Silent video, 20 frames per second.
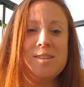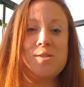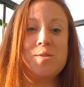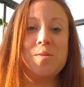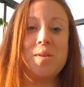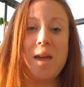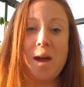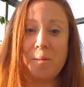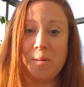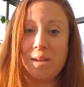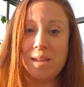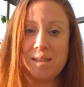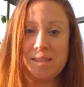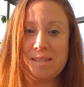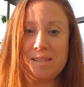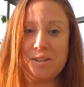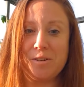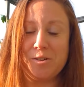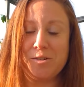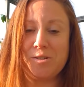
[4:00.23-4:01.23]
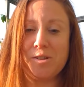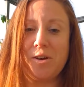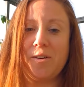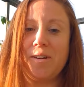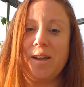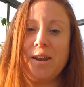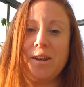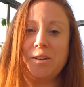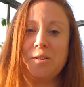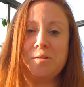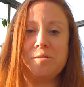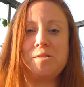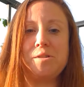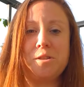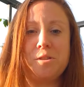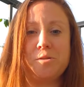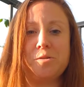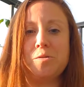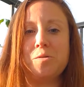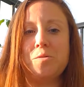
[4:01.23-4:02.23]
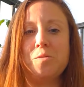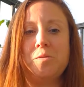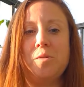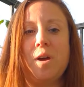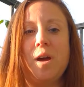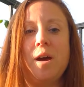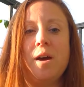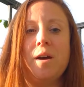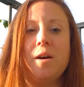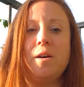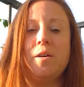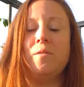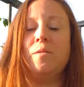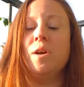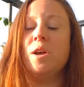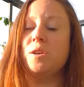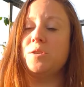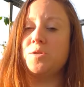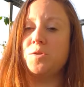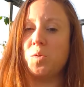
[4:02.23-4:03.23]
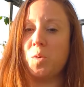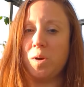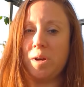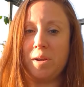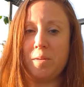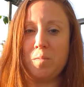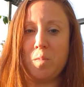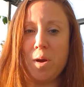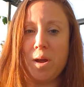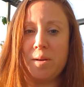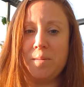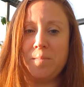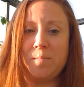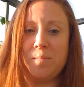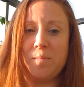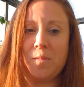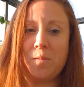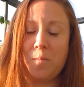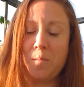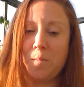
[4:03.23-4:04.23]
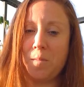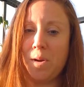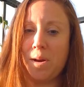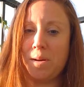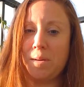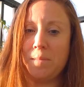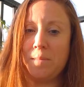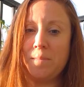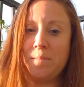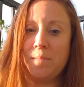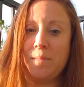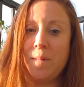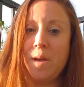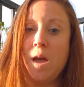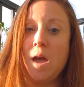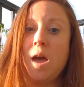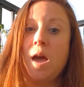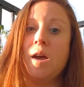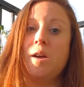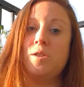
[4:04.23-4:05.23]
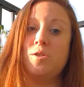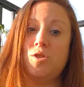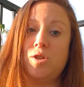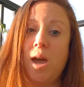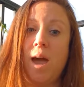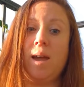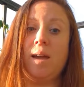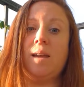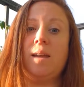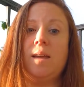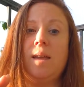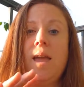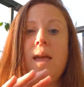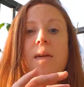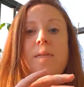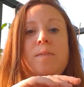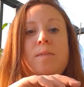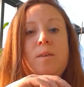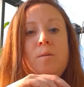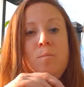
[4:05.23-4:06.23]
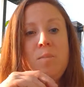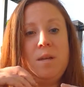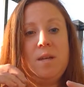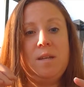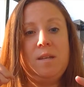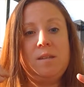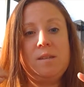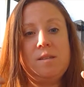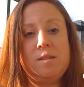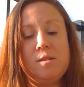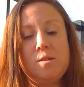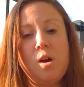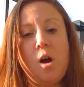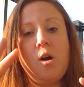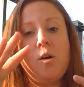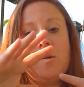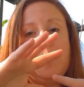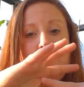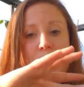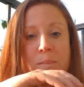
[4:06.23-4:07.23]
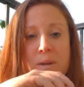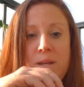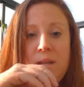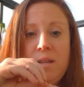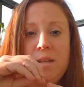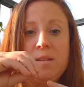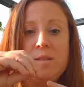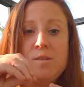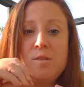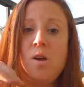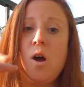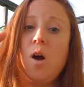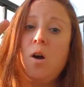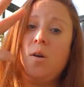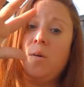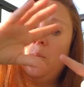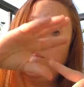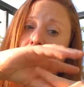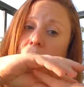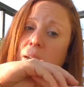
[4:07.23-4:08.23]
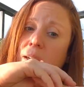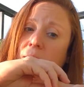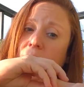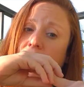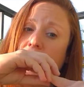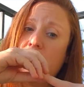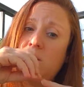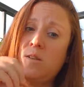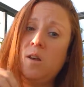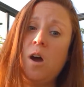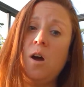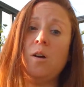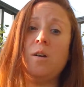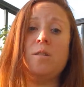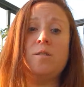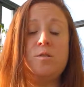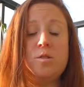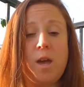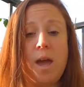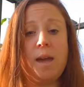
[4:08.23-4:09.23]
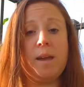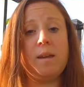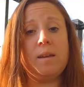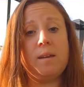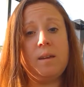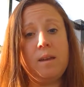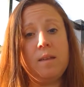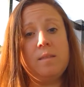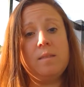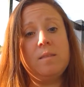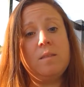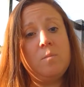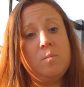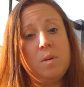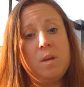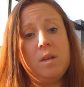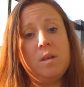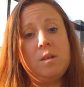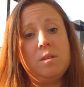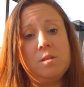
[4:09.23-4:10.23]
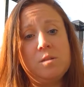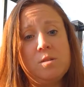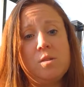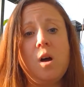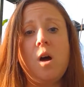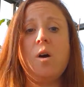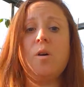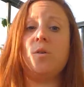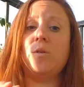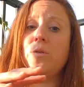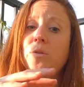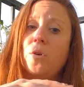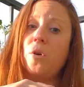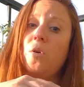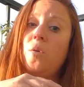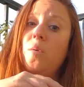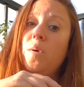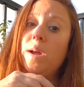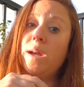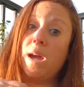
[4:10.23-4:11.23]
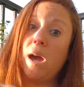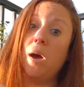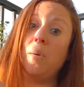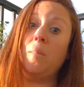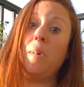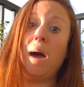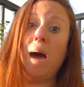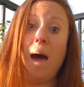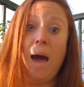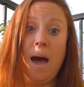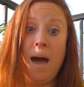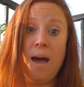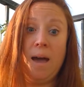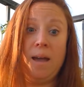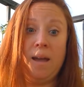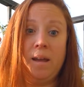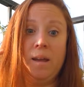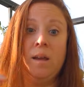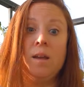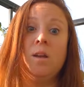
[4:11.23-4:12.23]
So now we can sing our song, and it goes to the tune of Shortening Bread. Ready? Jack and the beanstalk, beanstalk, beanstalk, Jack and the beanstalk, growing up high.